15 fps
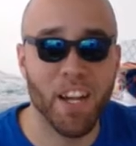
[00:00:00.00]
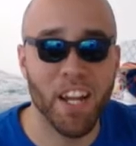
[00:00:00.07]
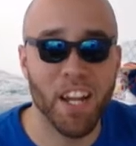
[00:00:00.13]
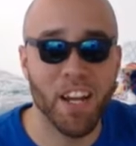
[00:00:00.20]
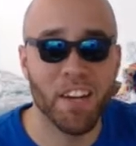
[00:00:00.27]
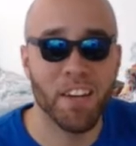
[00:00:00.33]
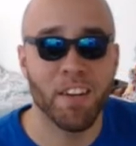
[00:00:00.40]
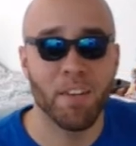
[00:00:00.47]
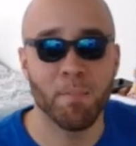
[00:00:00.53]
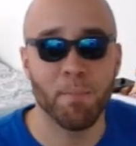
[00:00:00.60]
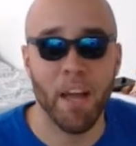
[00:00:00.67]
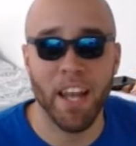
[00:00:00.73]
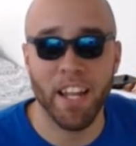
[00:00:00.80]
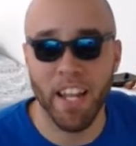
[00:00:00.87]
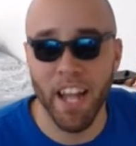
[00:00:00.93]
here,
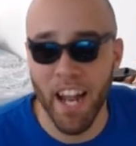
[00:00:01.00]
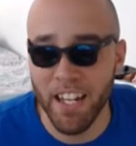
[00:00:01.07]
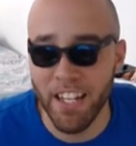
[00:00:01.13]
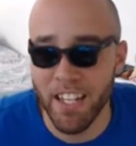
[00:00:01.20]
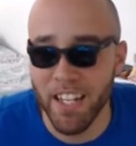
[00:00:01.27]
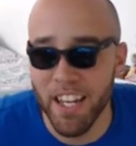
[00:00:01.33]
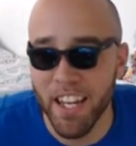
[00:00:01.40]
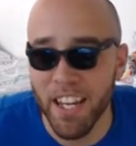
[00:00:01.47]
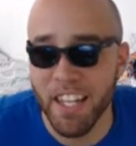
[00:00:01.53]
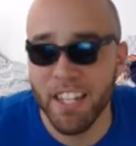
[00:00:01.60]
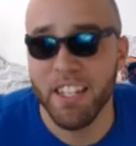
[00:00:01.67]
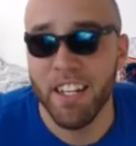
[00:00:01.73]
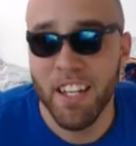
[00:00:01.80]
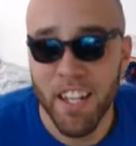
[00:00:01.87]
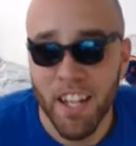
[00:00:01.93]
back at it
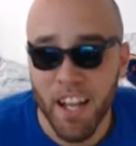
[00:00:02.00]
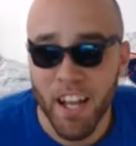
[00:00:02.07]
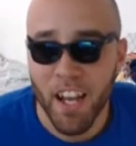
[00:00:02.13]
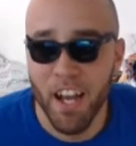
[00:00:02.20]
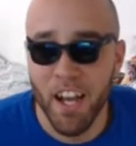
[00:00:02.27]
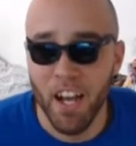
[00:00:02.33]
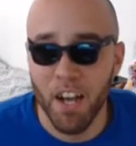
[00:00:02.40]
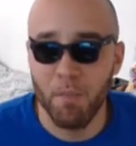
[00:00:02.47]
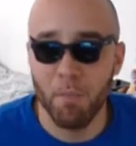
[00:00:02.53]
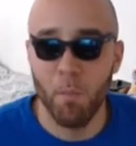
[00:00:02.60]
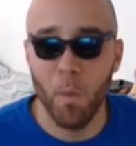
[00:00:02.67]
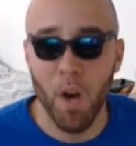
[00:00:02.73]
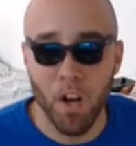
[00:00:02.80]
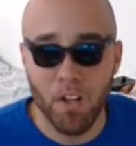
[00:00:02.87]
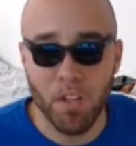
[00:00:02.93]
again.
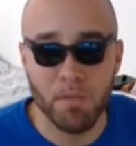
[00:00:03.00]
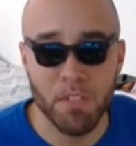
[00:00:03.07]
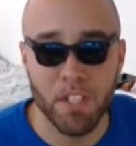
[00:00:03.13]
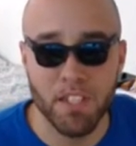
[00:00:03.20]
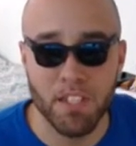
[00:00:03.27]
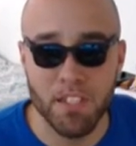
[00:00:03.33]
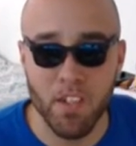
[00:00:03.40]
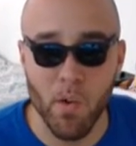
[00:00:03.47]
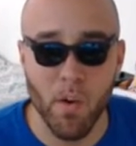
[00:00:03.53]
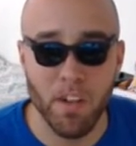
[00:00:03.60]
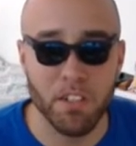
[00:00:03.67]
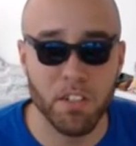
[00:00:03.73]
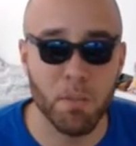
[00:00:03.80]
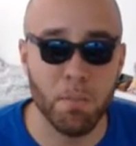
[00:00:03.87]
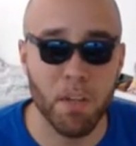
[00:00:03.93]
Welcome. This is
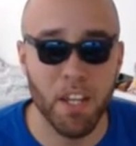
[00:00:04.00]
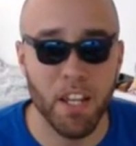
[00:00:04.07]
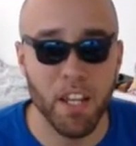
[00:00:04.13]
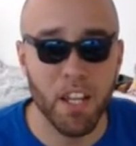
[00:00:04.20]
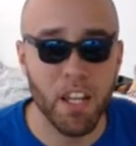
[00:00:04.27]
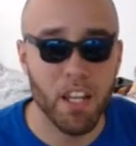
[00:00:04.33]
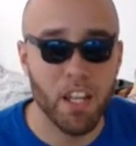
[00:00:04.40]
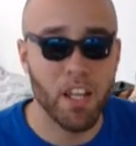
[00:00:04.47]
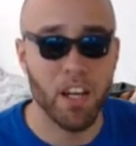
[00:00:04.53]
going to be,